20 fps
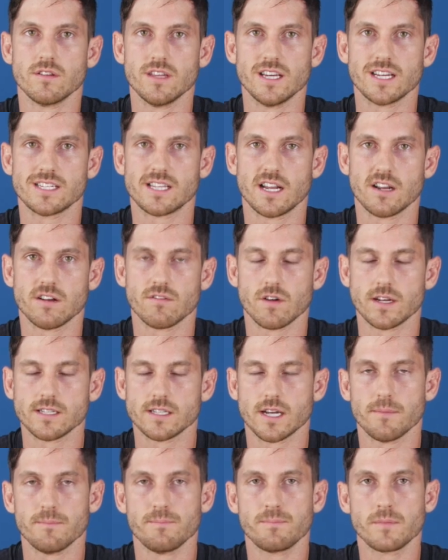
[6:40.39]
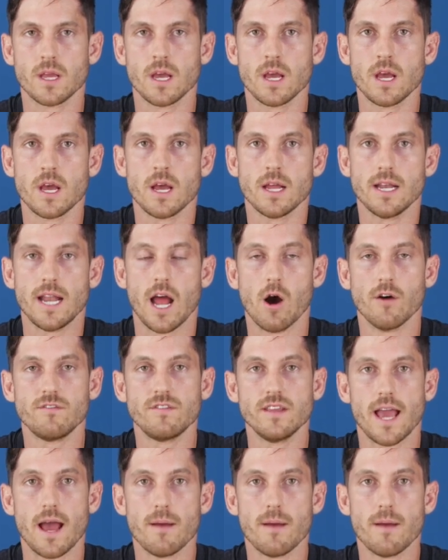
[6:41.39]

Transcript: the extended flight time. Now, if the